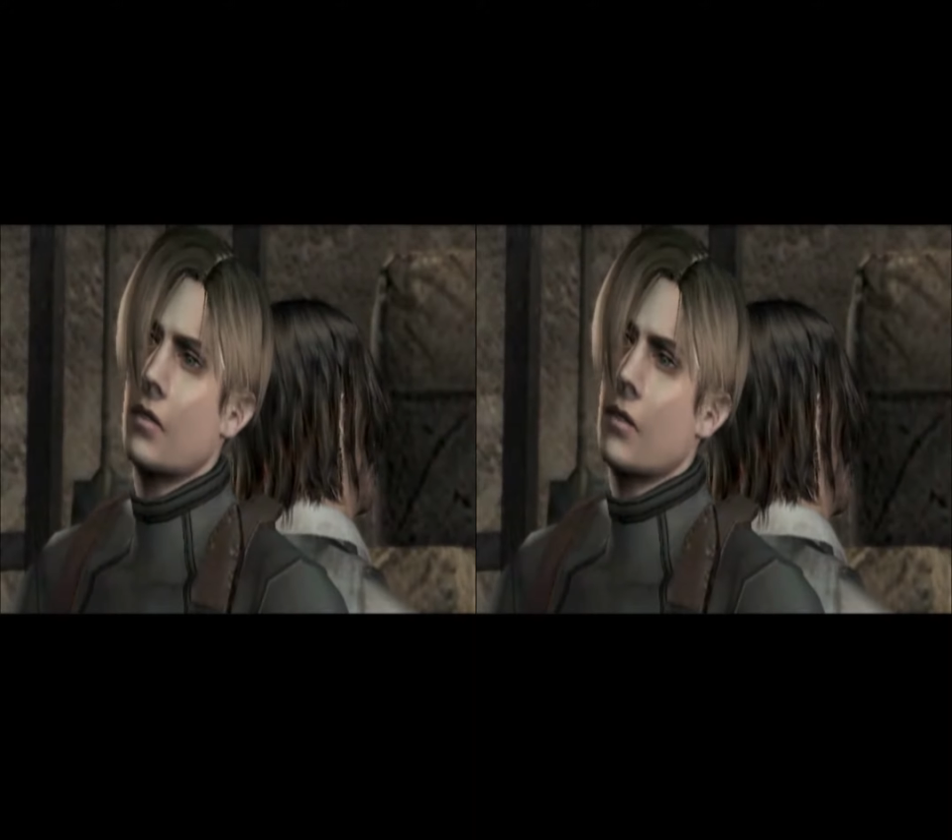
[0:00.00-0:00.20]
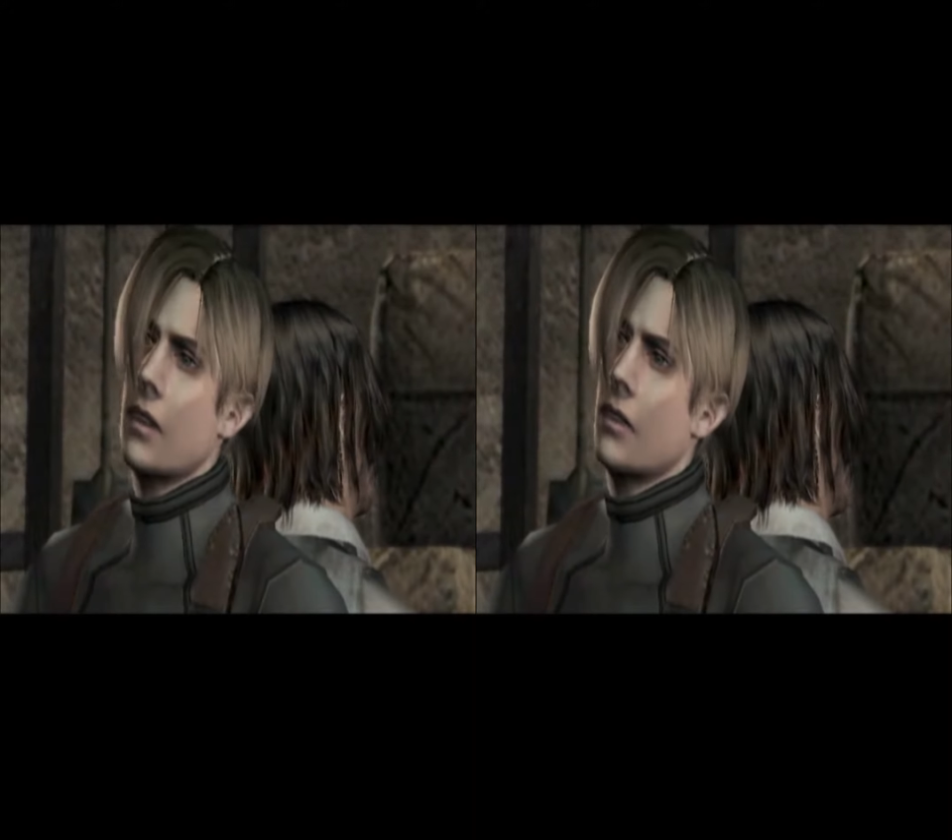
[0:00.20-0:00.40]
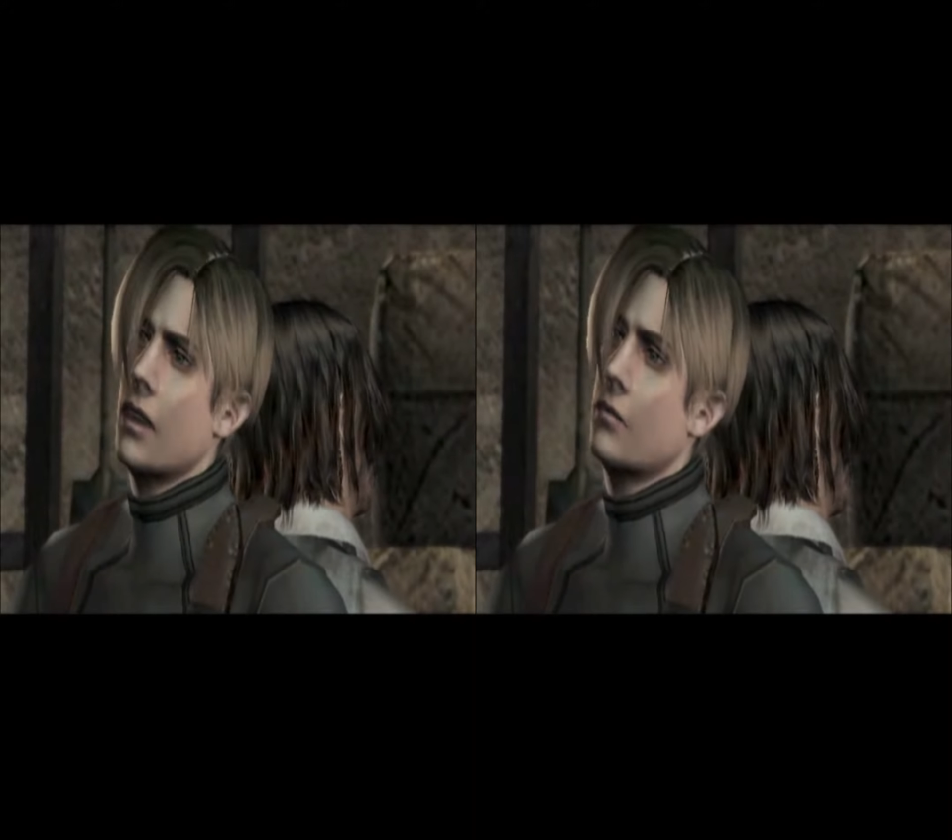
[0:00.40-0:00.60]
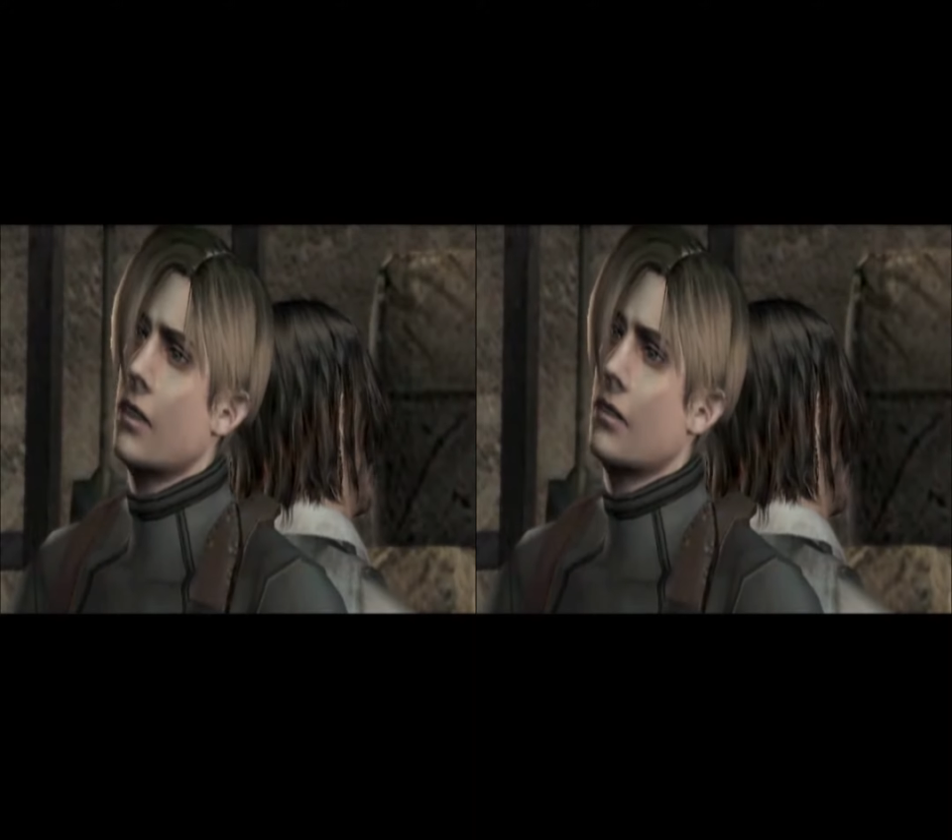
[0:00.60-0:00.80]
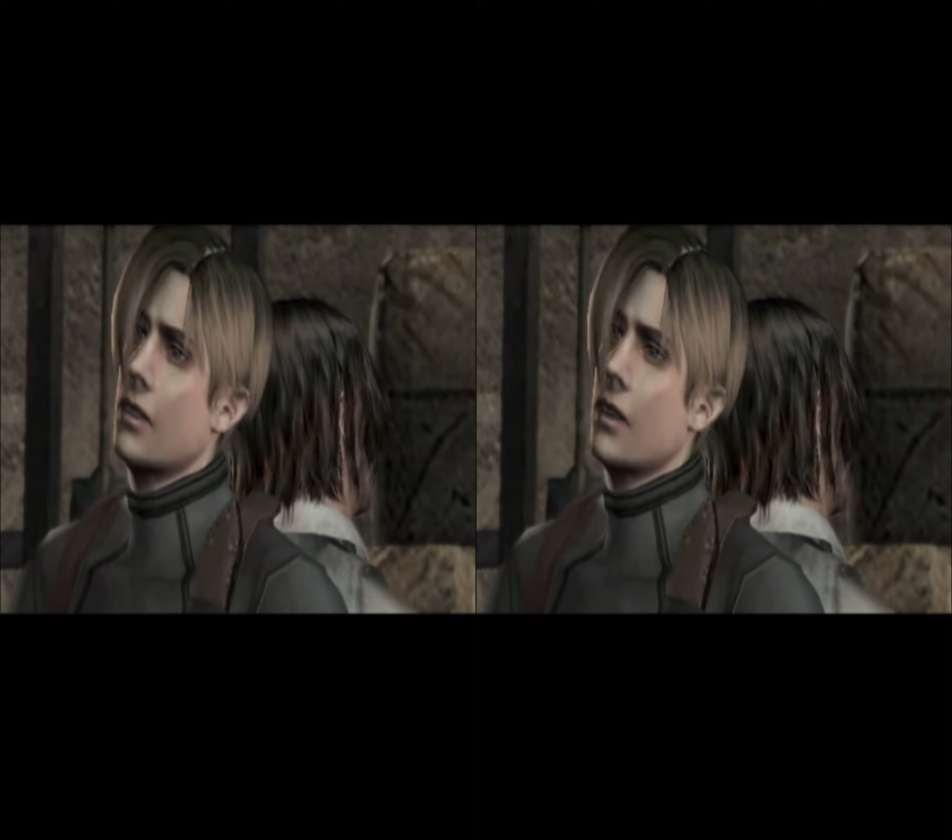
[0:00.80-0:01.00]
Used to be a
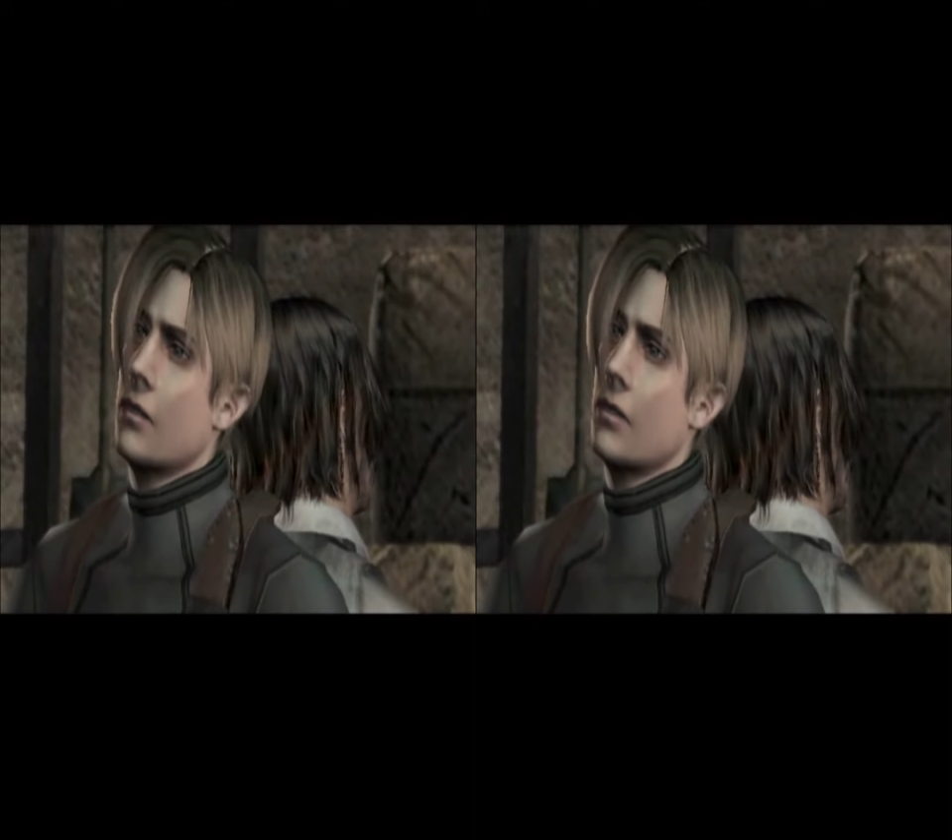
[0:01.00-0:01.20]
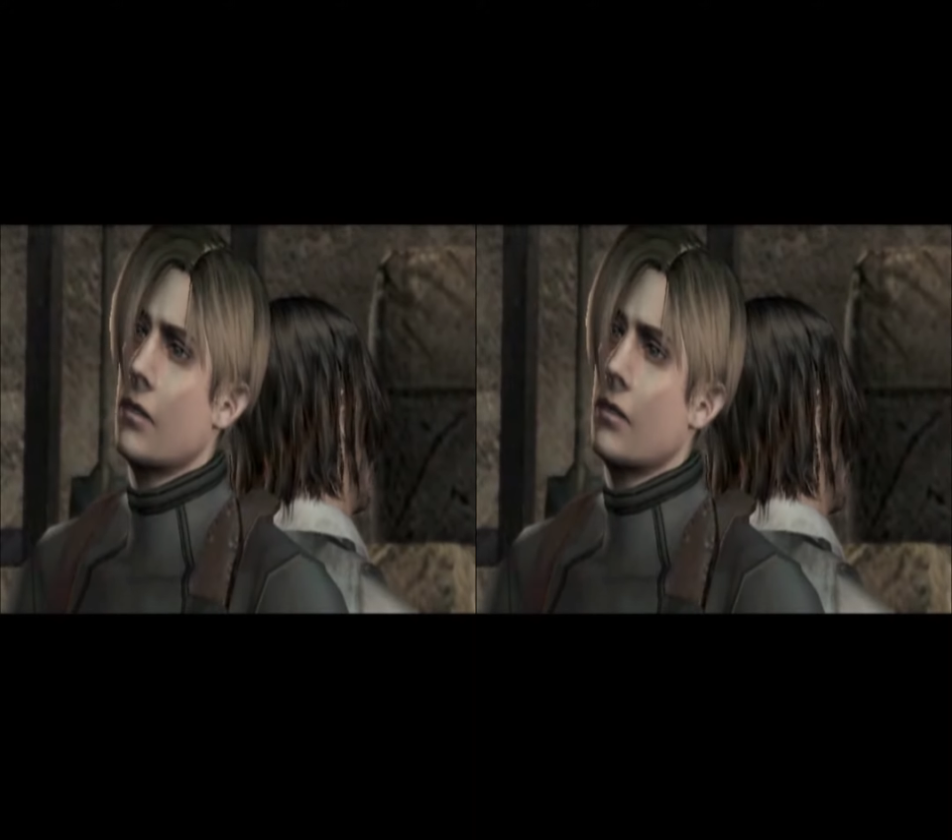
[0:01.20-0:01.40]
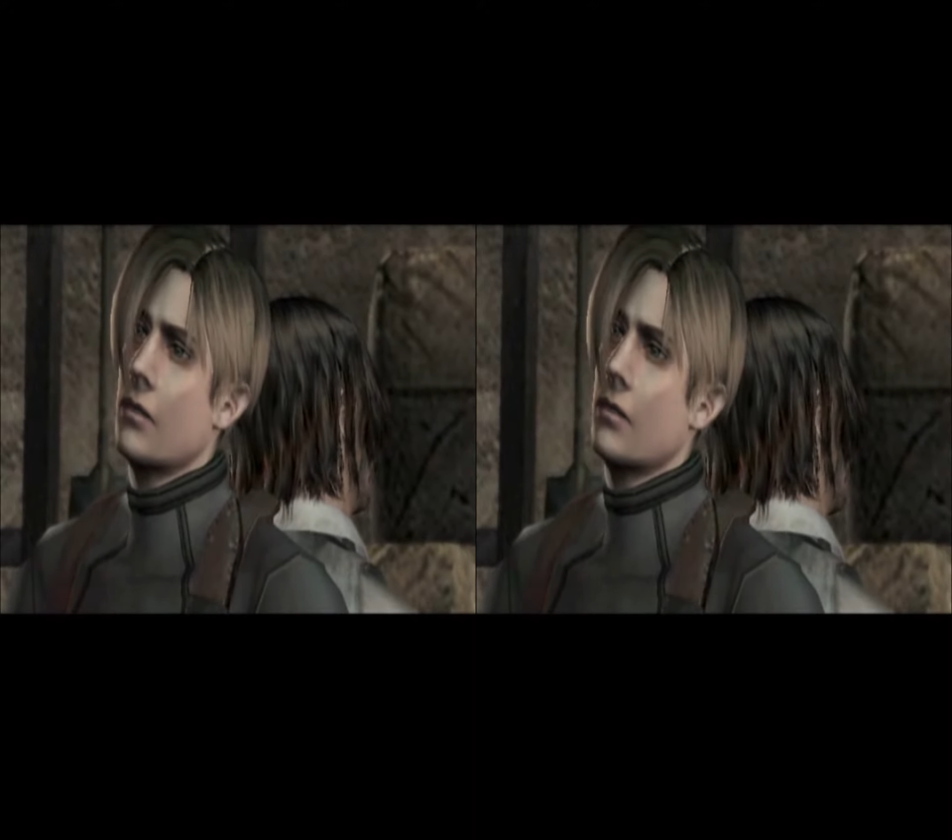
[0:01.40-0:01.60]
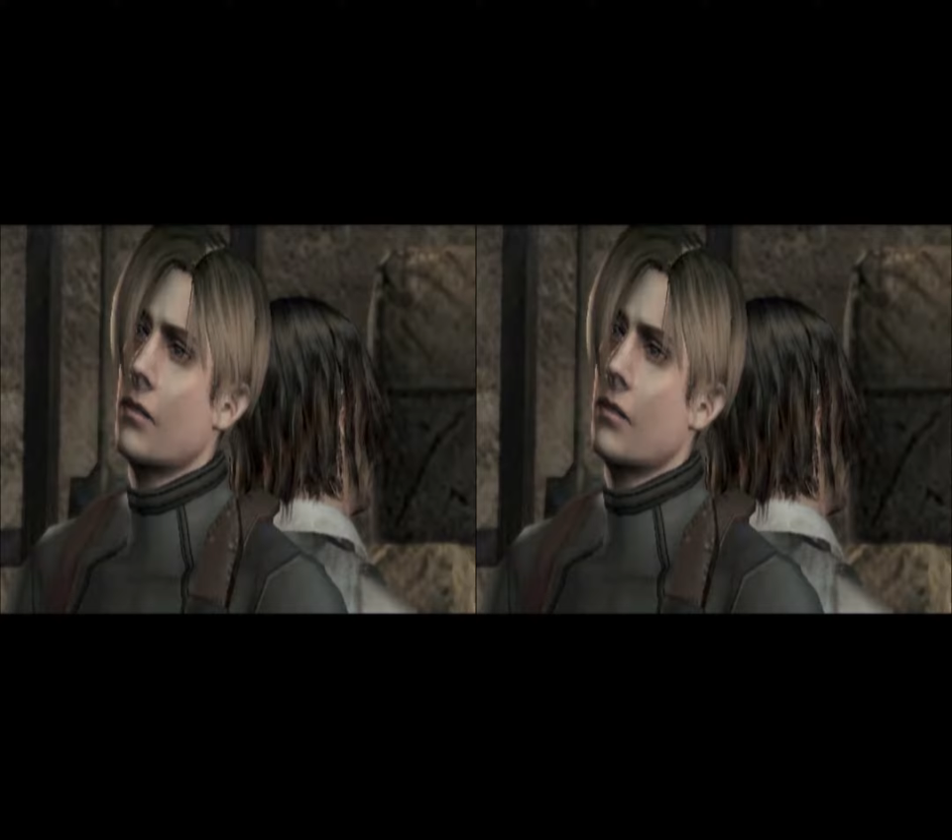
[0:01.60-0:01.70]
cop myself.